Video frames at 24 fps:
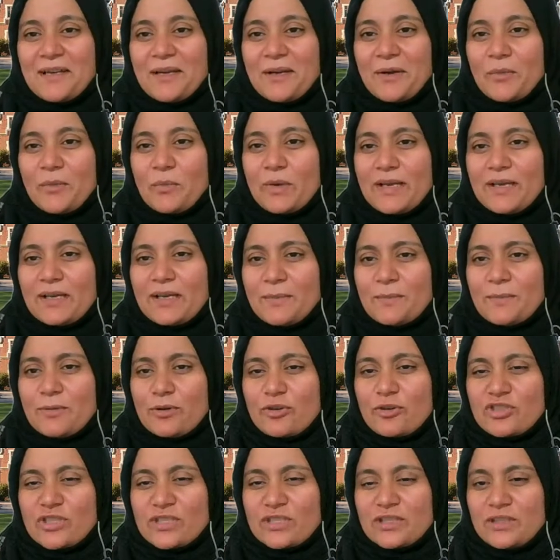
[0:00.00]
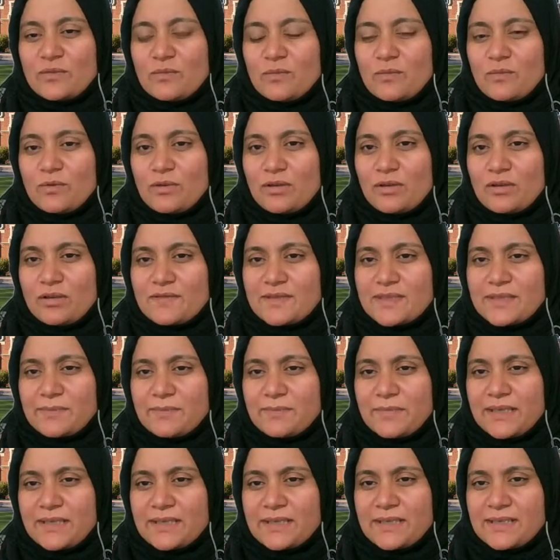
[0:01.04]
When a project involves
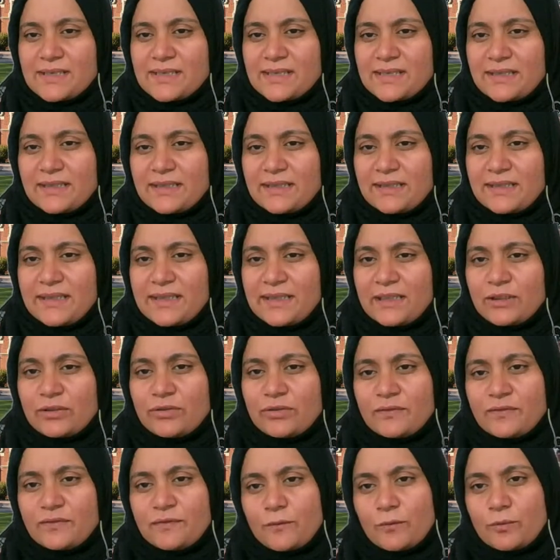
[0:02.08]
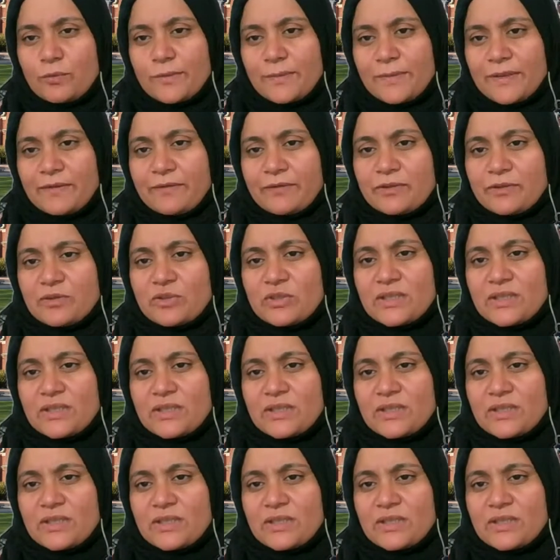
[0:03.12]
medicine and health or food or beverage,